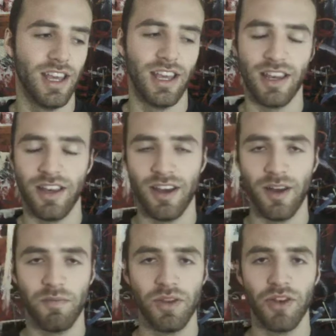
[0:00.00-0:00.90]

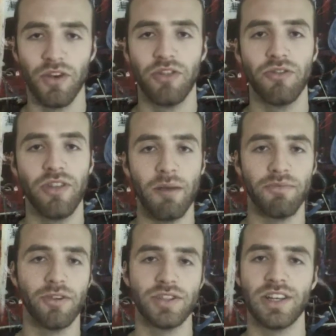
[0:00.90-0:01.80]
And, you know, through that
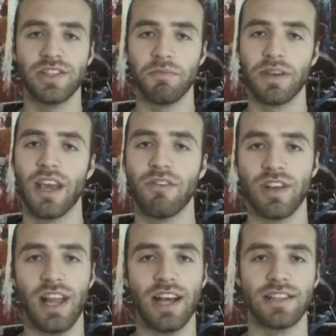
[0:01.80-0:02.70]
process, I began
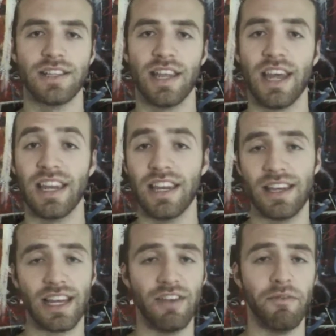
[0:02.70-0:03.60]
realizing that I needed
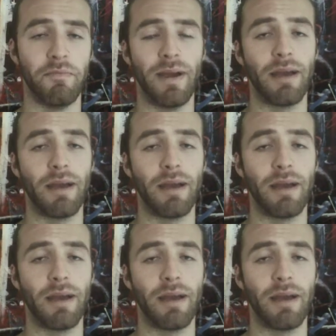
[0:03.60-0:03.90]
to give